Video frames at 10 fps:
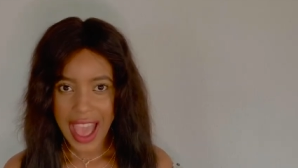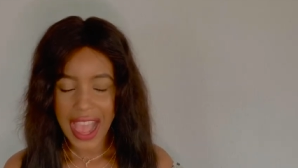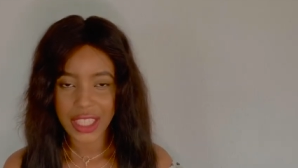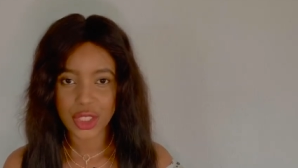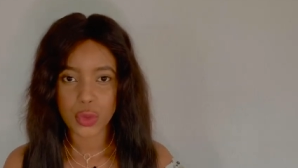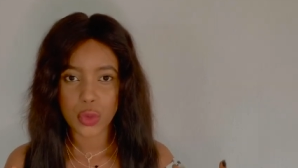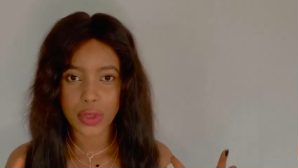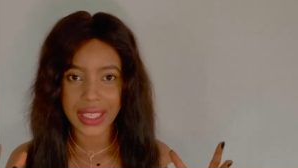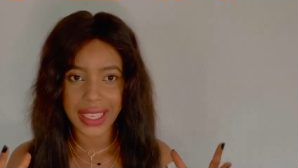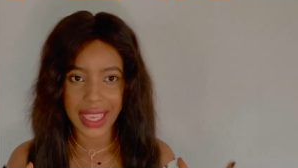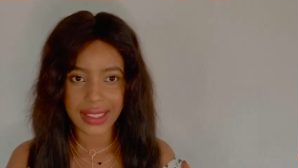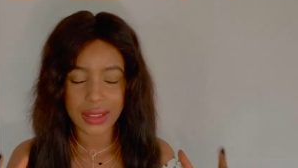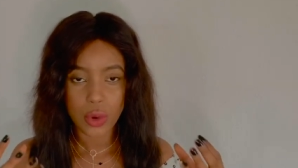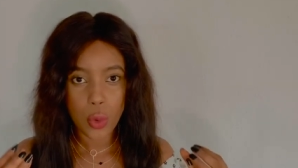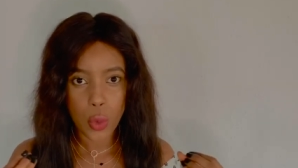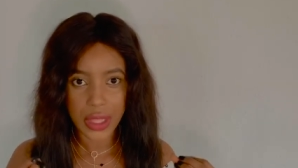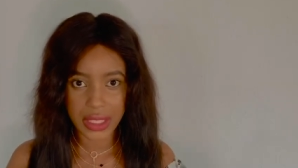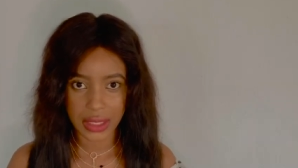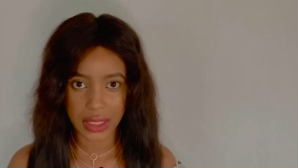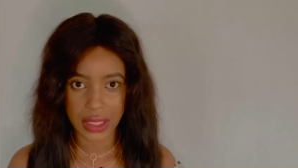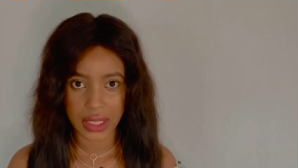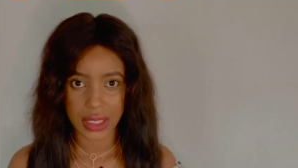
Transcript: and you will get the quality